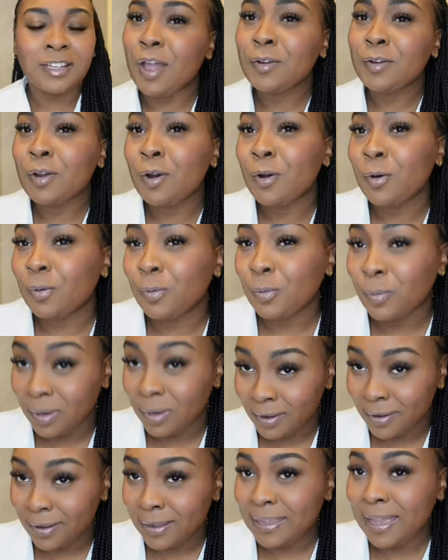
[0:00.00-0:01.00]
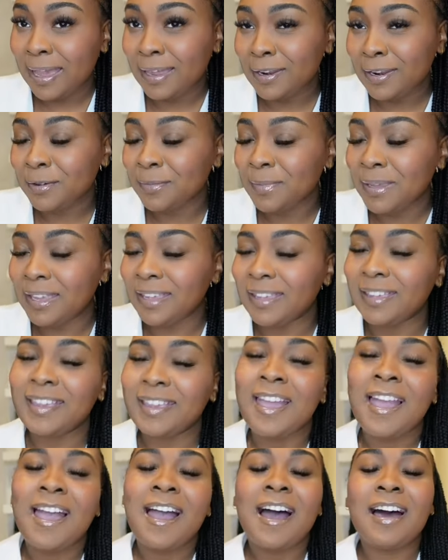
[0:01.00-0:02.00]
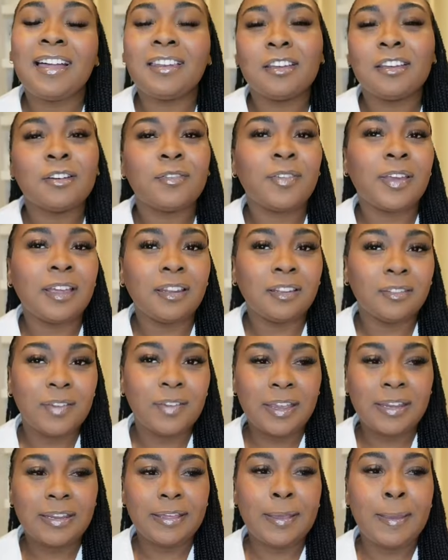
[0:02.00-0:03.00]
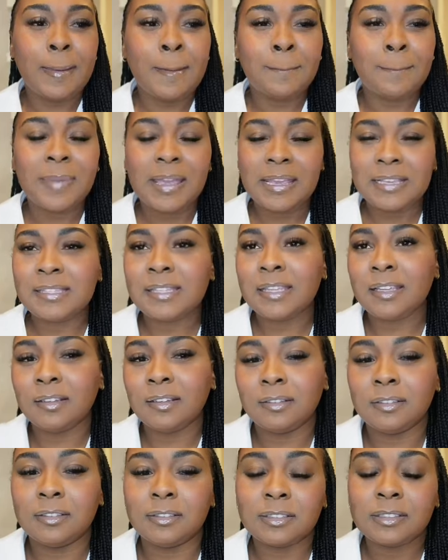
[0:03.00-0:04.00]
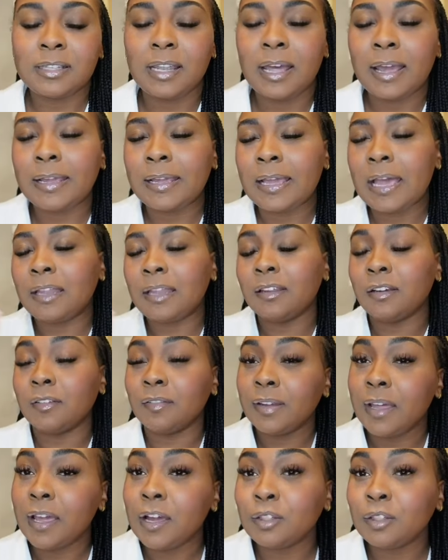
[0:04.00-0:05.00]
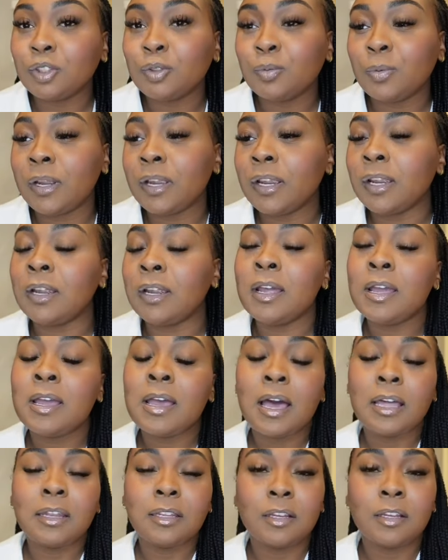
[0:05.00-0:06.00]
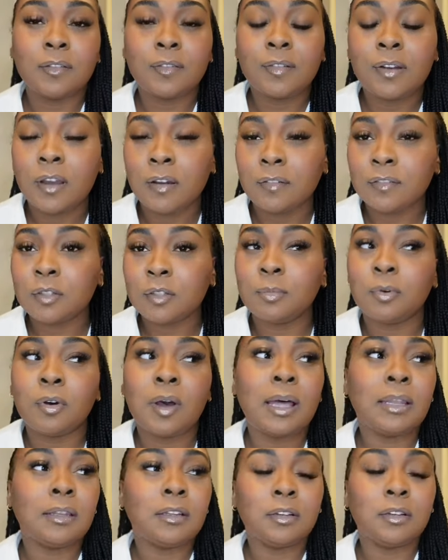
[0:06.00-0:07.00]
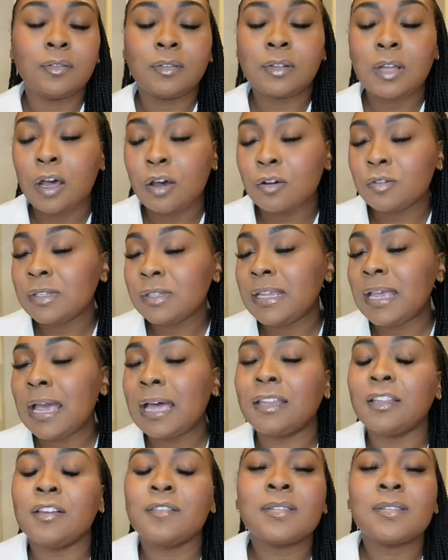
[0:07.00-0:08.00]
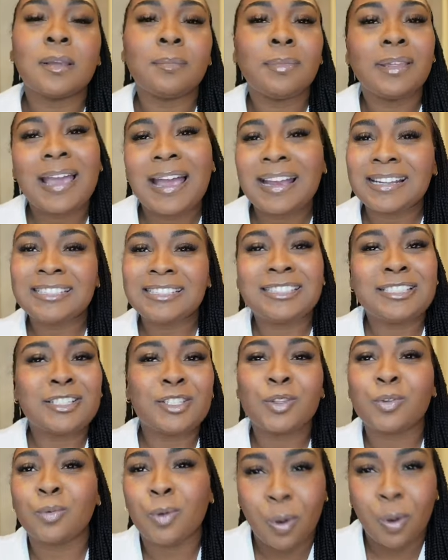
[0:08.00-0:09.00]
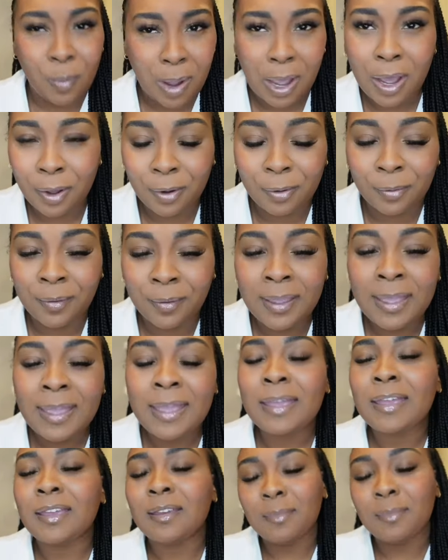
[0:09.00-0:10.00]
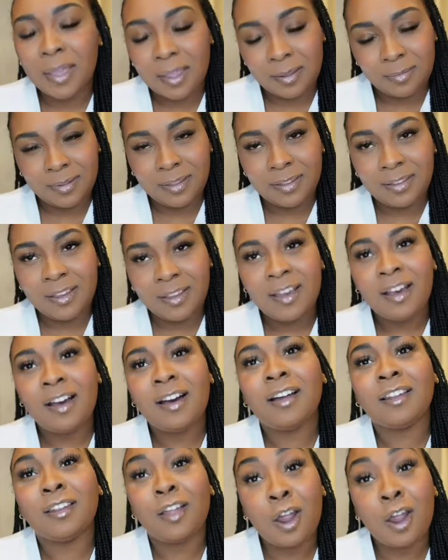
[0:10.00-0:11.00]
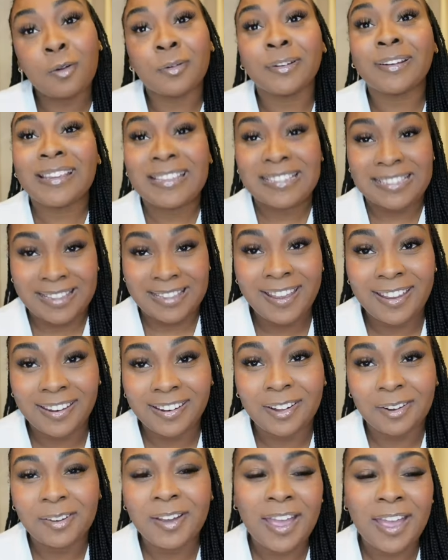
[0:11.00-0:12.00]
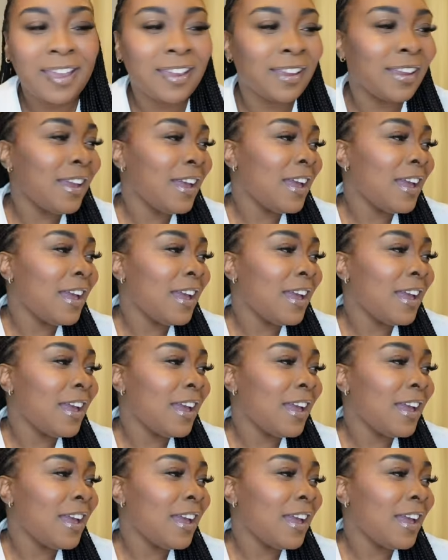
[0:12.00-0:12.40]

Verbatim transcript: I know, y'all know me. I love elevated basic looks. Like, I love loungewear, I love comfortable, I love cozy, I love something I can just throw on. And baby, Halara is that, okay?